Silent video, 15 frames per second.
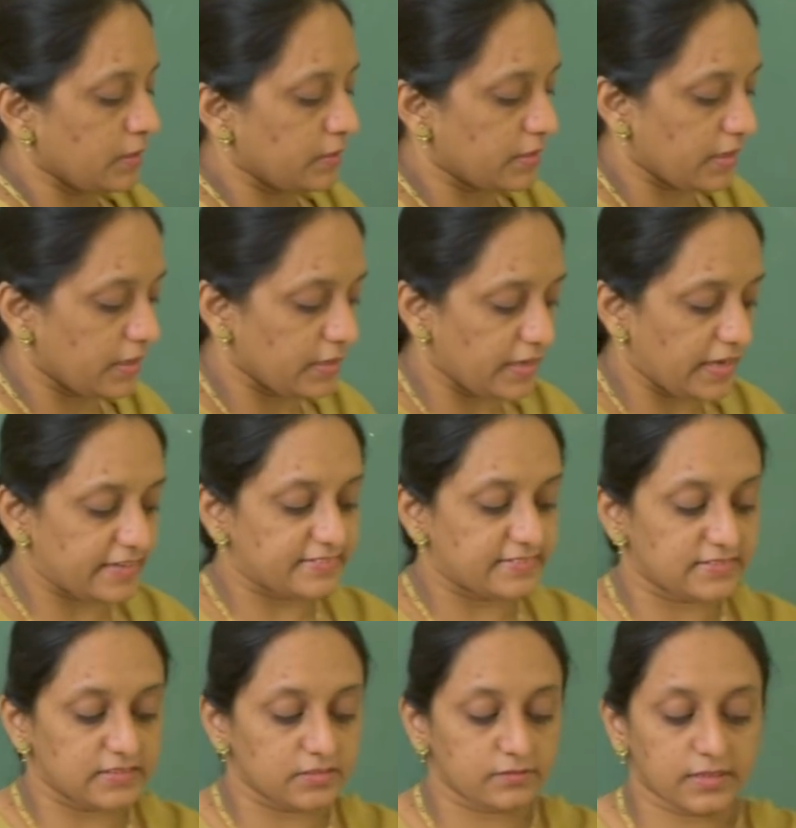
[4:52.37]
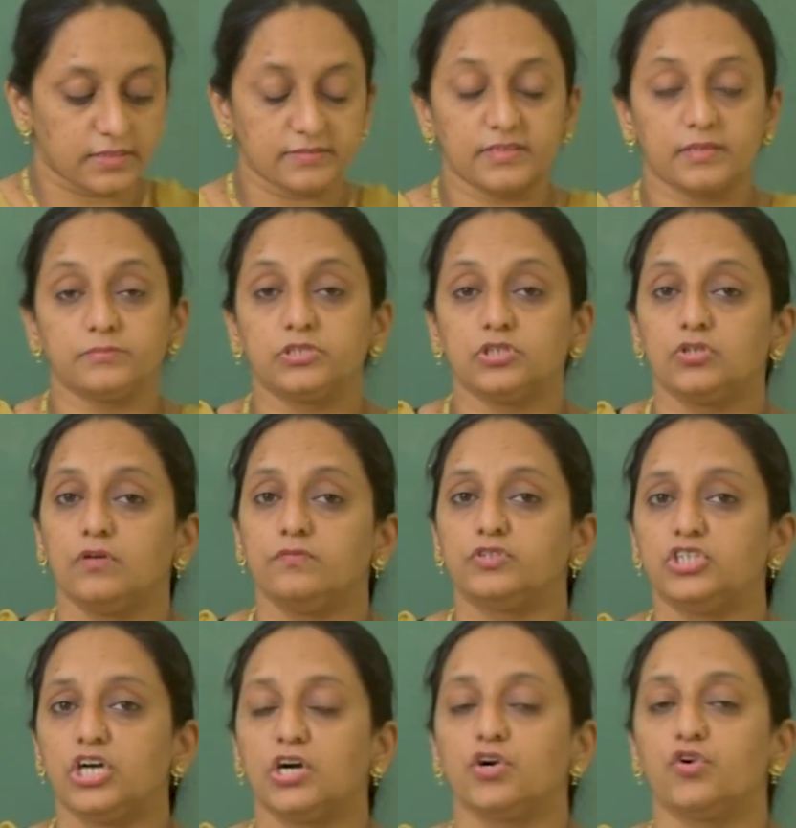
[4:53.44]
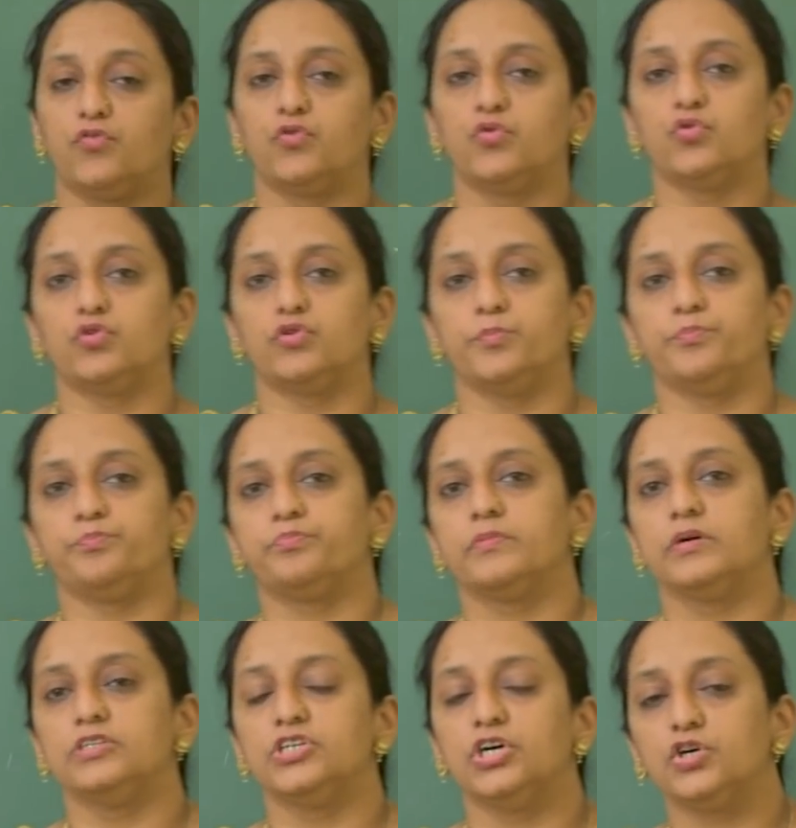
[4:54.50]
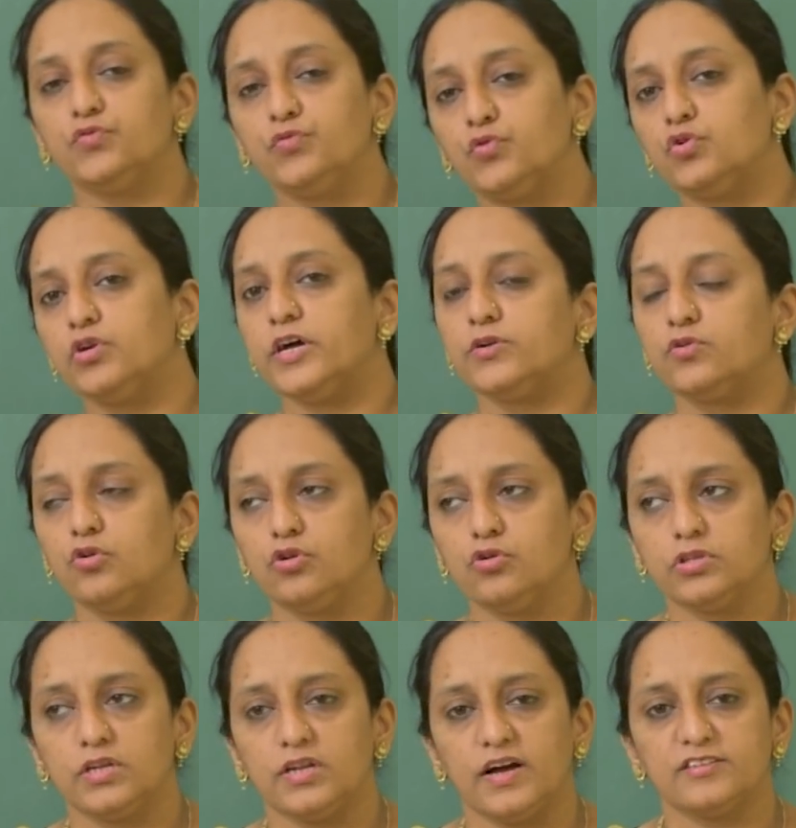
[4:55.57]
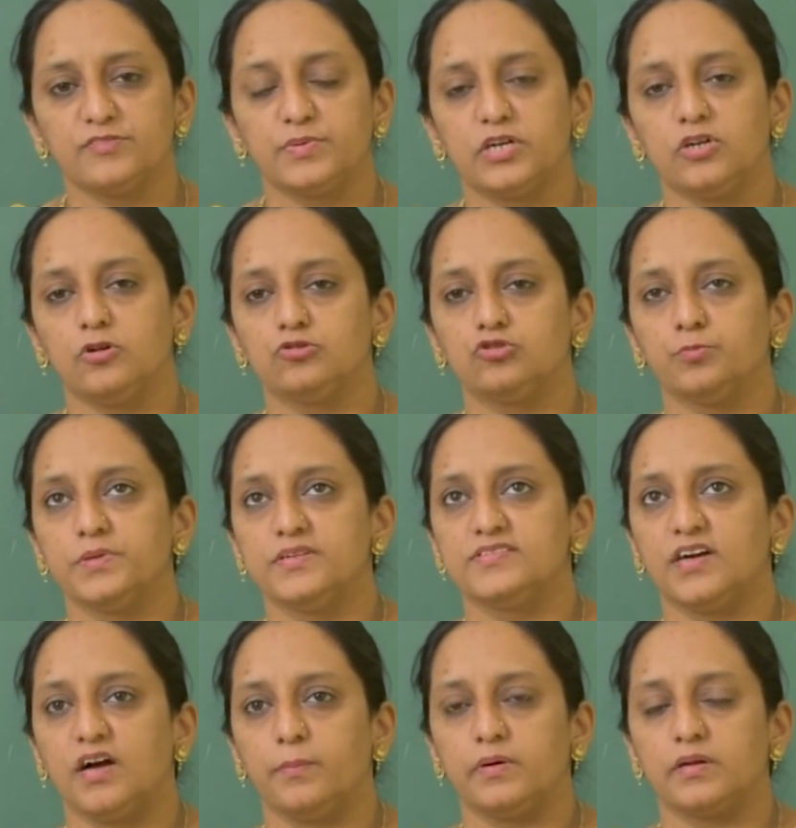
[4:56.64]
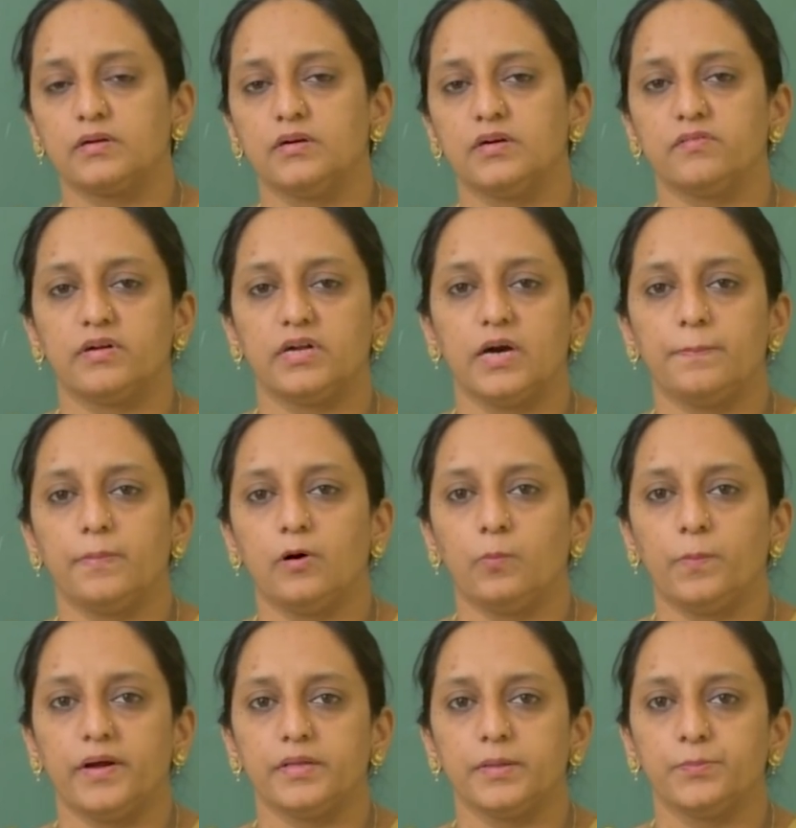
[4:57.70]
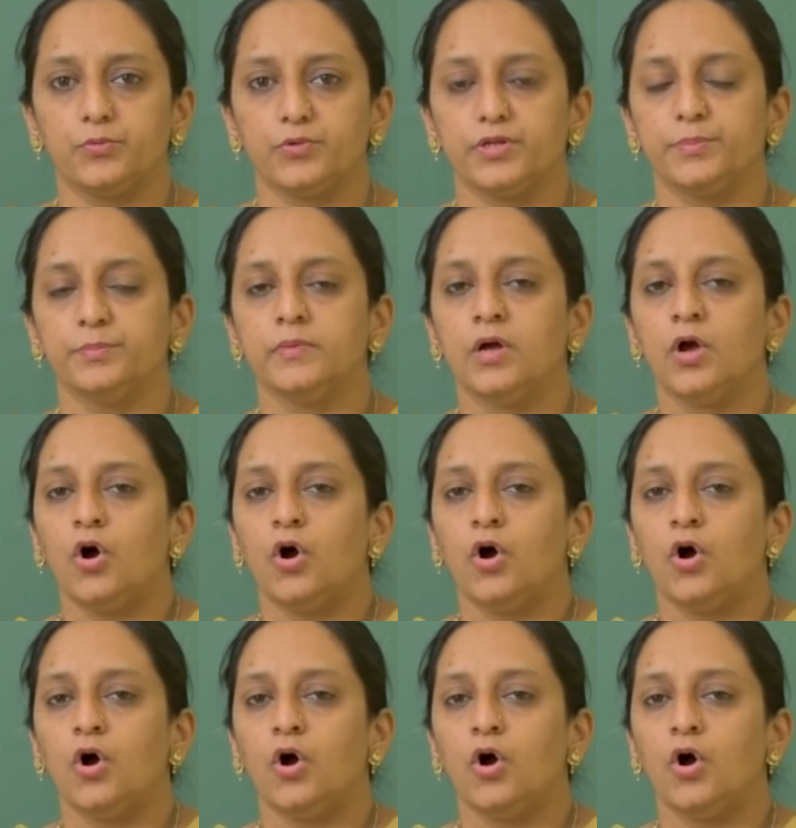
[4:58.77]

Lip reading: Then excessive consumption of junk food. Junk food I told you in the last class also, pizza, burger, vada pav, pani puri.